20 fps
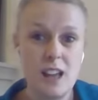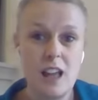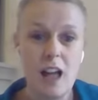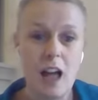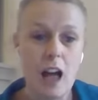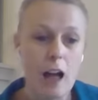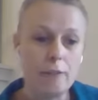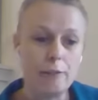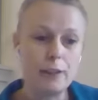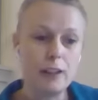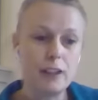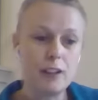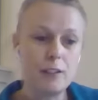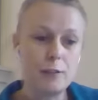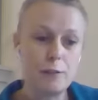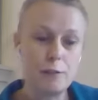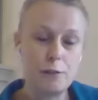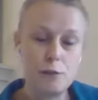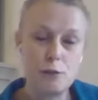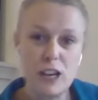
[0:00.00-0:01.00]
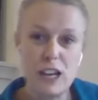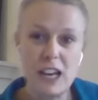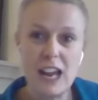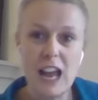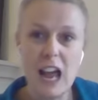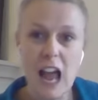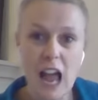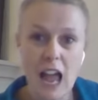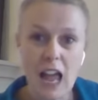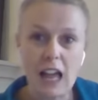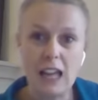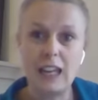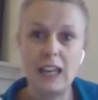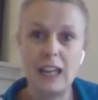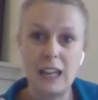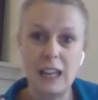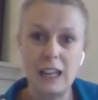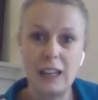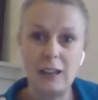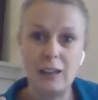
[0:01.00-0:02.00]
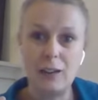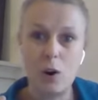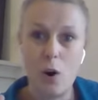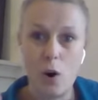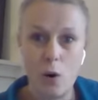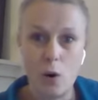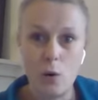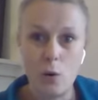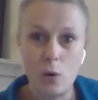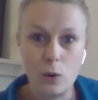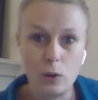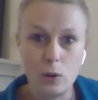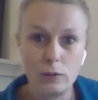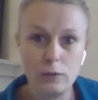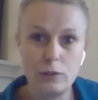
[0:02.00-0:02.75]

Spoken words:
having a free hanging hole